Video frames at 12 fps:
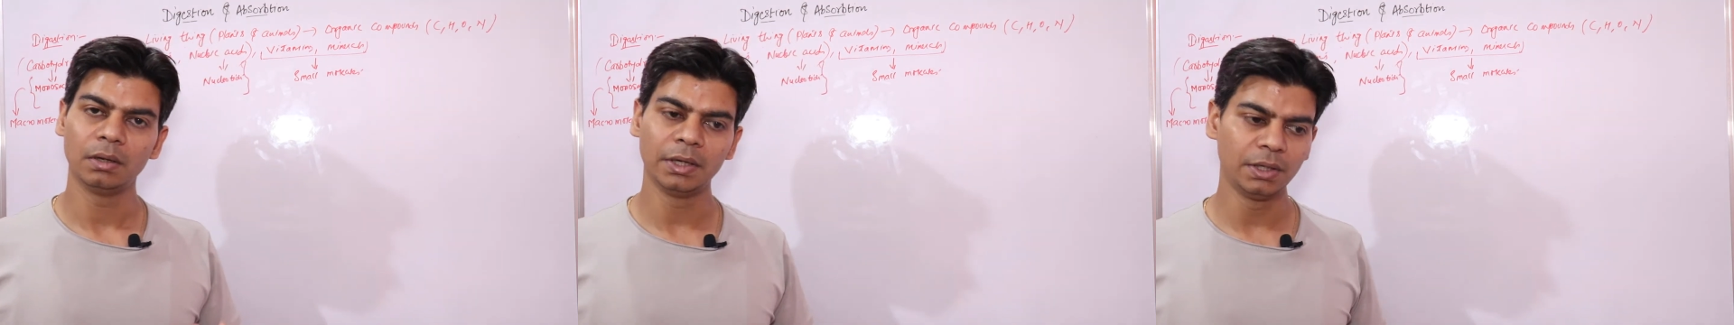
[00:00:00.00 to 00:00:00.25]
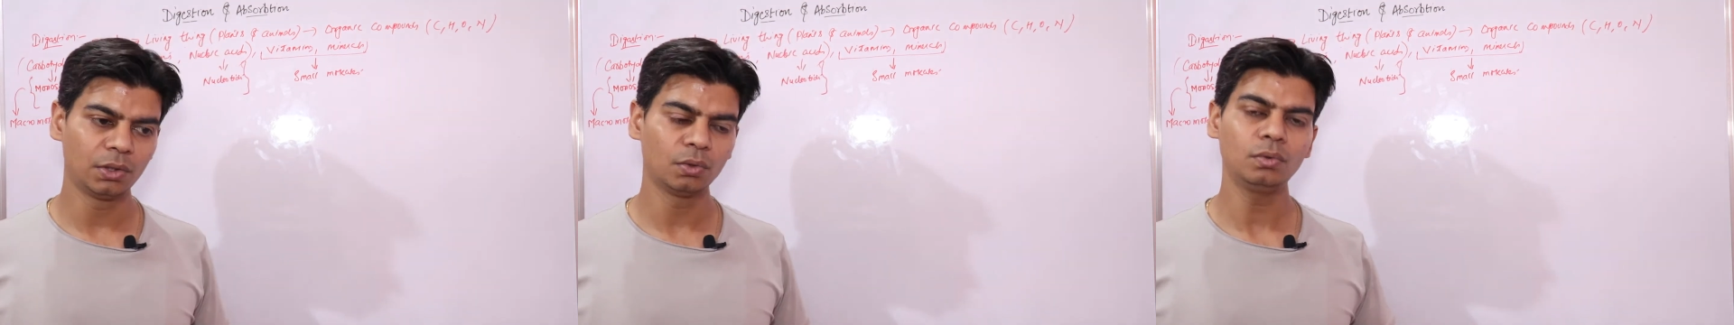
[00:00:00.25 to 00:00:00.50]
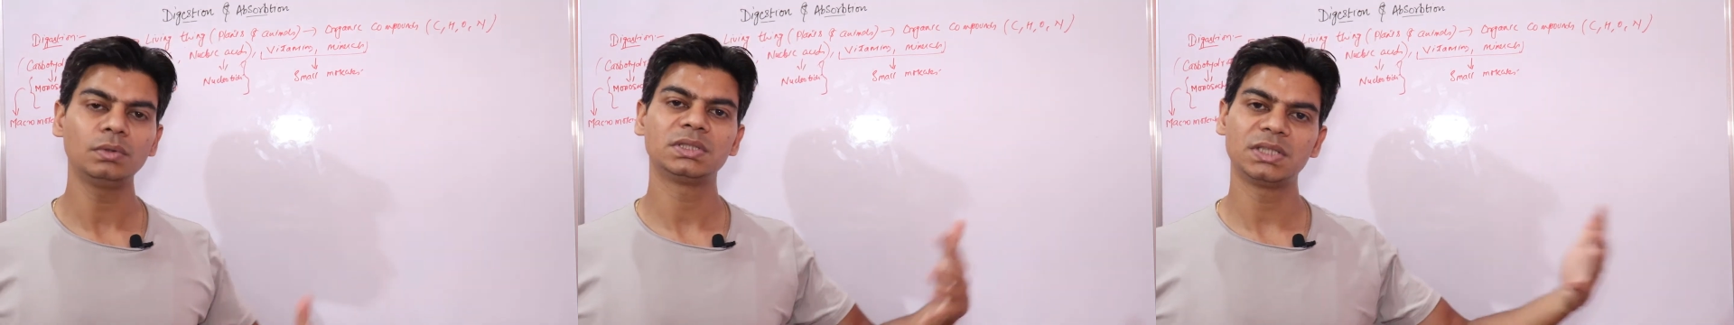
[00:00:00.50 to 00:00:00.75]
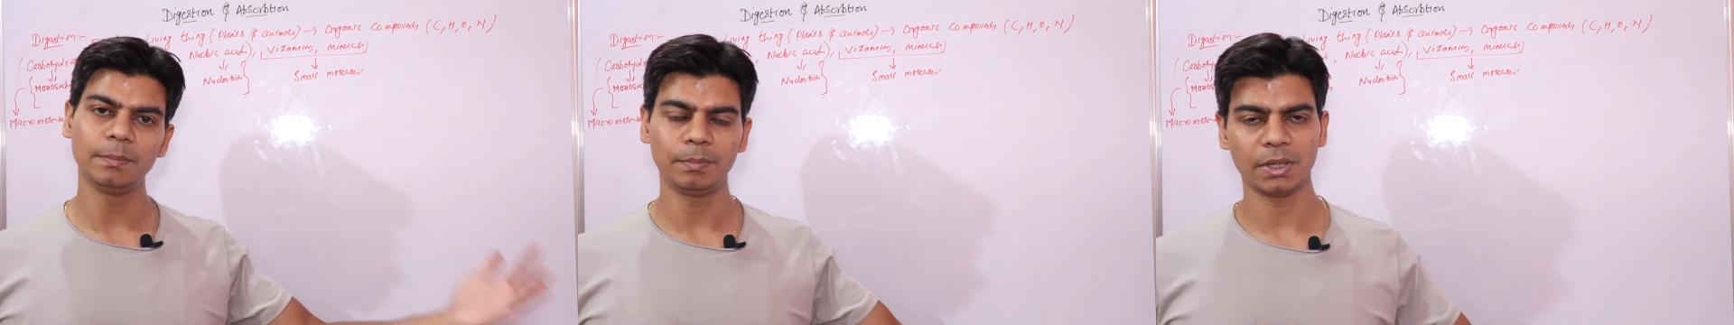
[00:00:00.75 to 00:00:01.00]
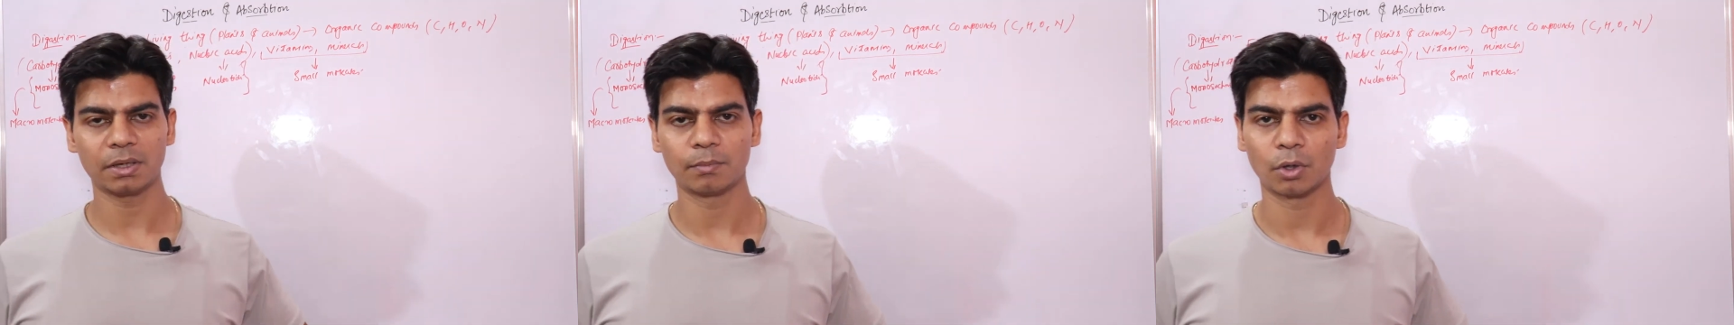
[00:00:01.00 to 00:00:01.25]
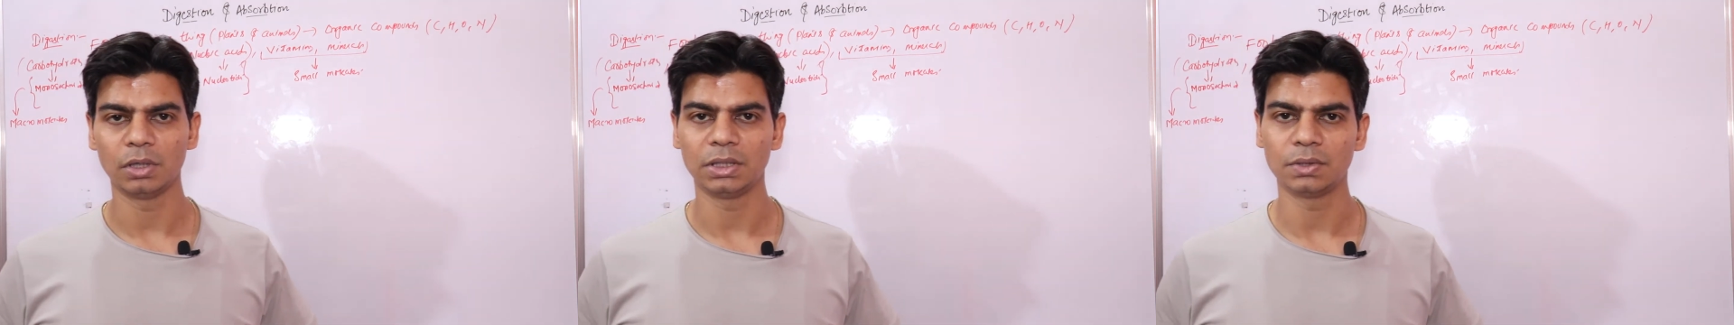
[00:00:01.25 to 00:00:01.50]
into simpler
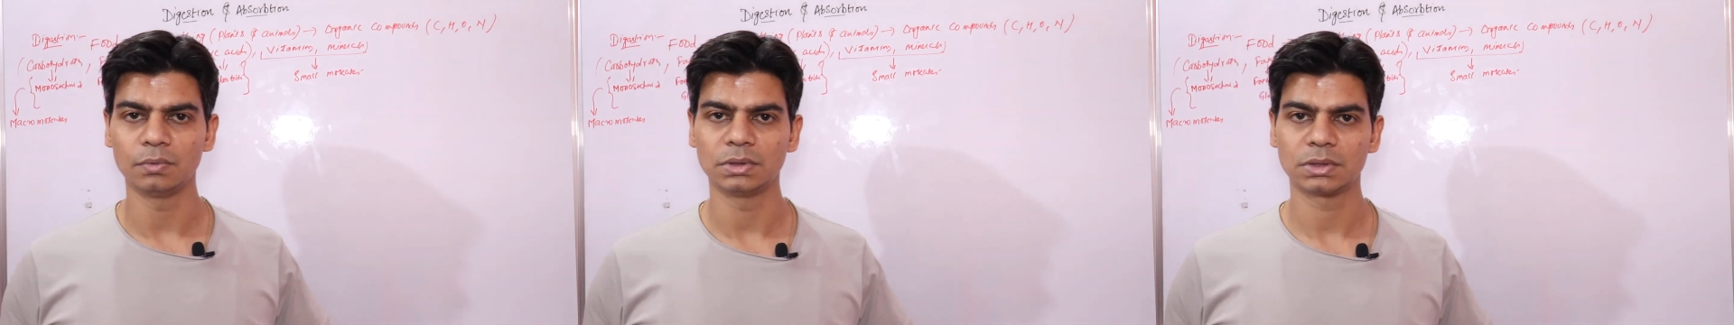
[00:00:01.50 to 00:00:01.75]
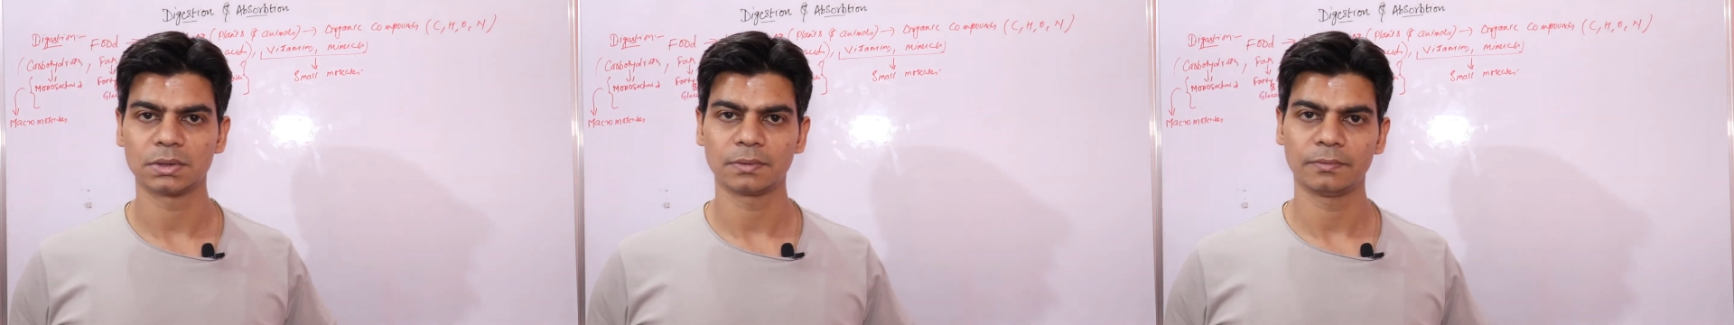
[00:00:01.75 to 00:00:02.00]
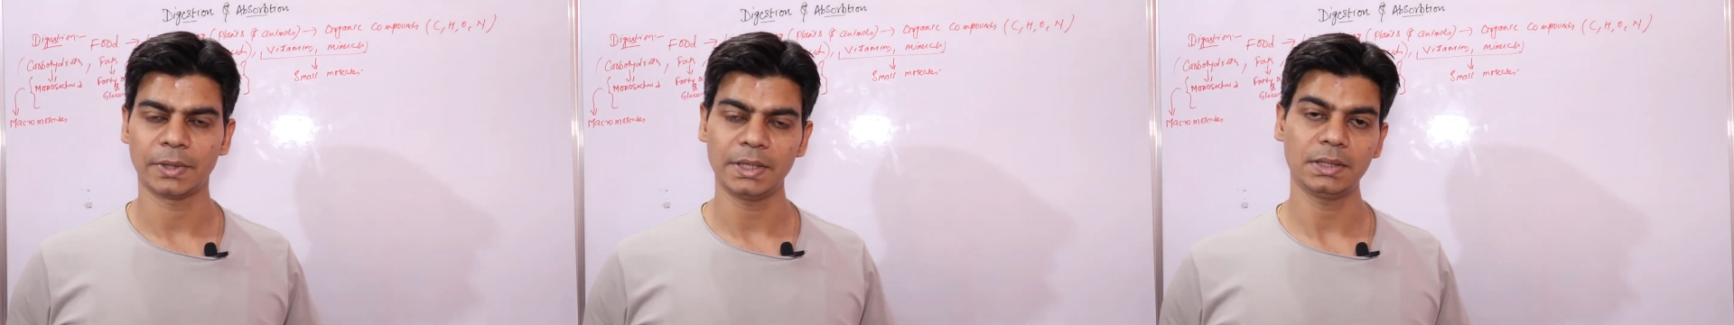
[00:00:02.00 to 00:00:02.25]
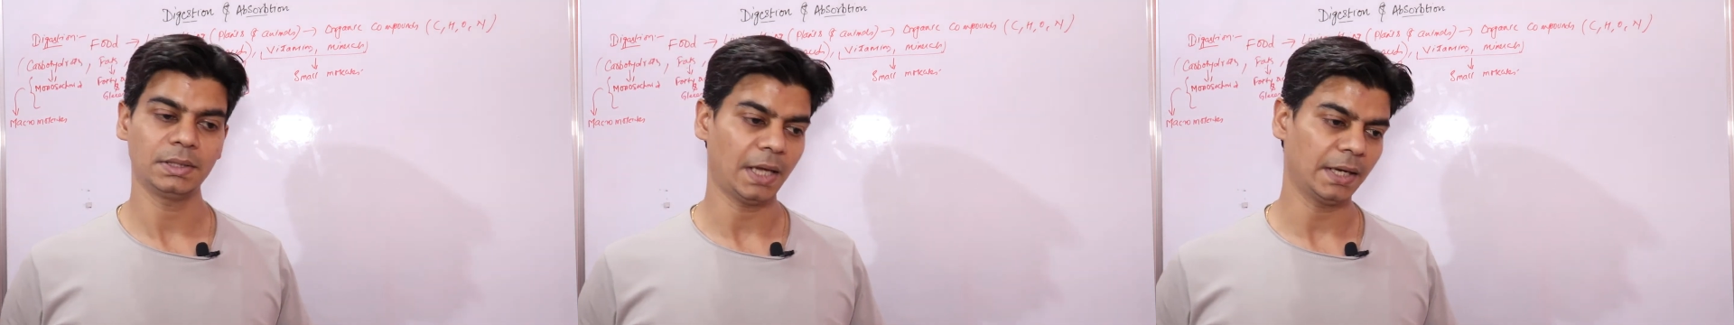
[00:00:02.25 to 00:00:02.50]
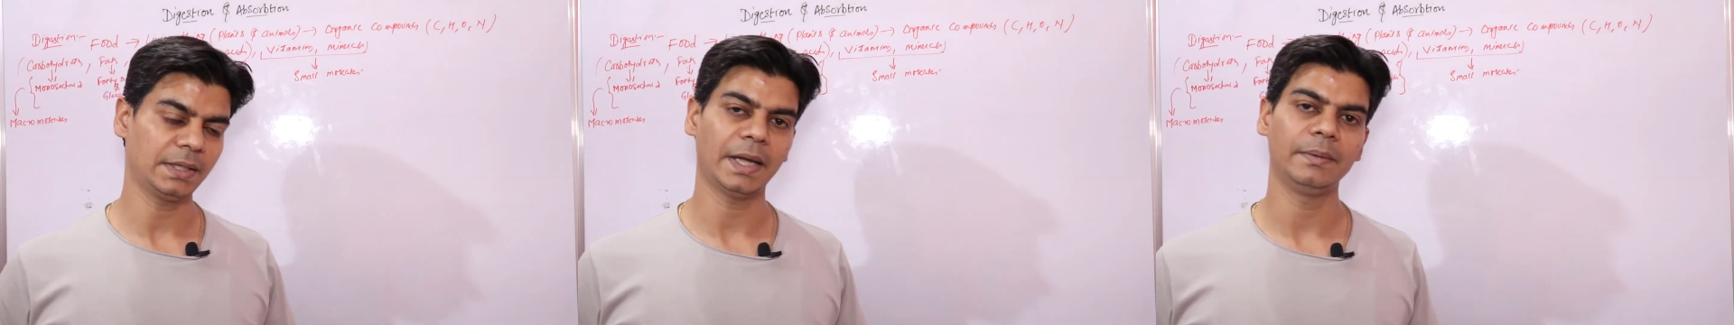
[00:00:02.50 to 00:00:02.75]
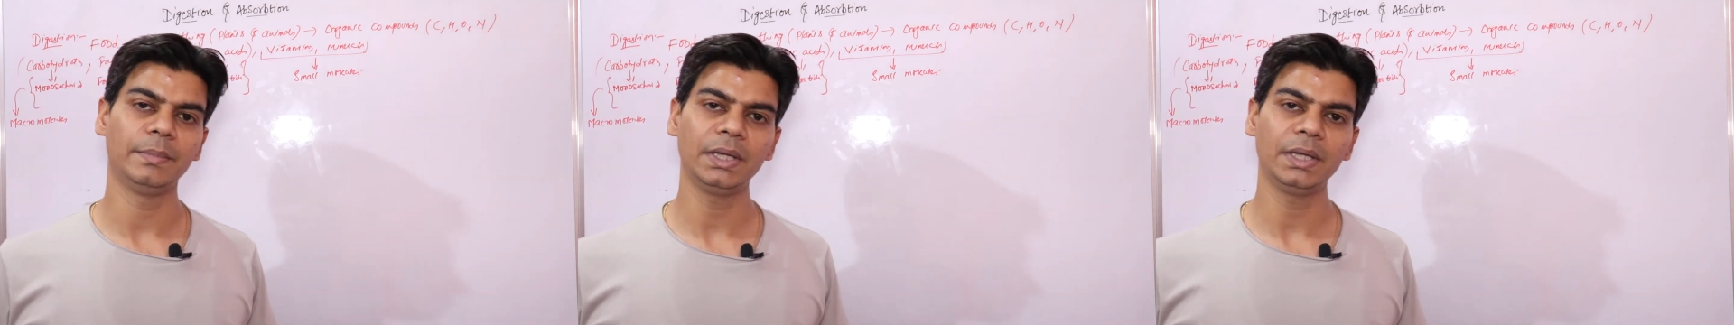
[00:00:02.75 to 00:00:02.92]
molecules, right? That can